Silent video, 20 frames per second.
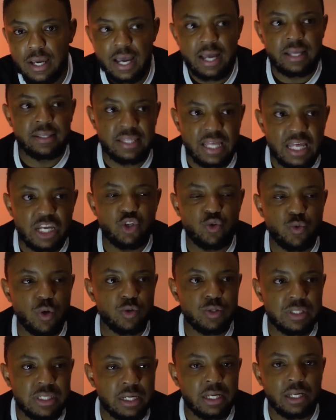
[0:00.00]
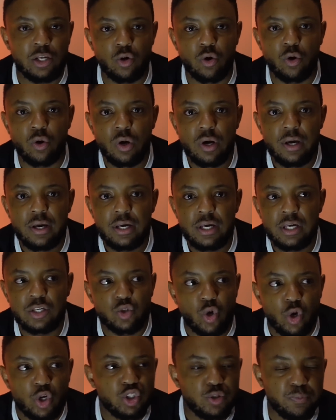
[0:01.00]
And that is where Usirino
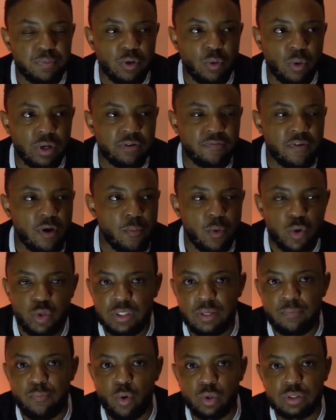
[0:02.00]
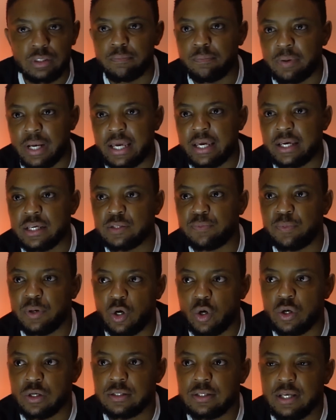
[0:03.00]
is going to be one of our most important players,
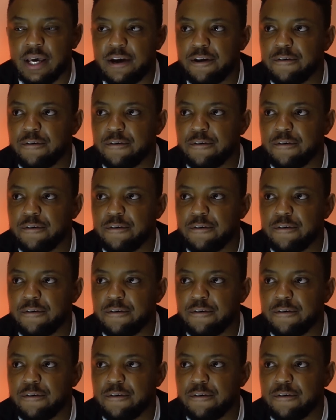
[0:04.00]
because